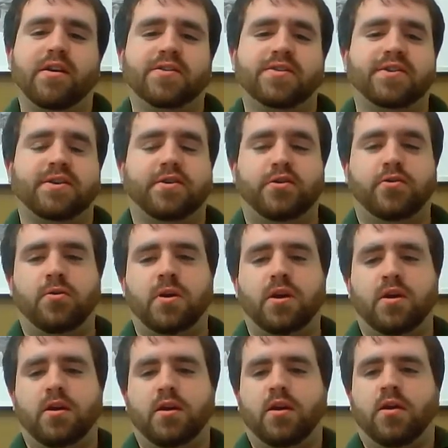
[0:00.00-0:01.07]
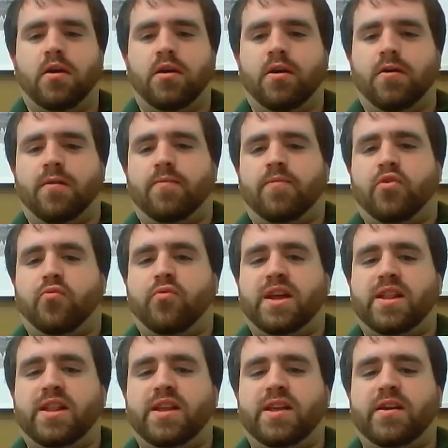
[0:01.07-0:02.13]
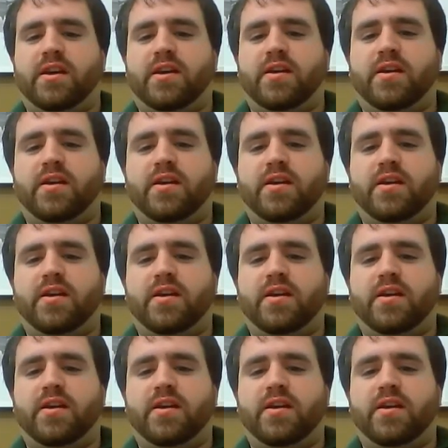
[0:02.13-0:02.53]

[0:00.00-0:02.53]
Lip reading: So really,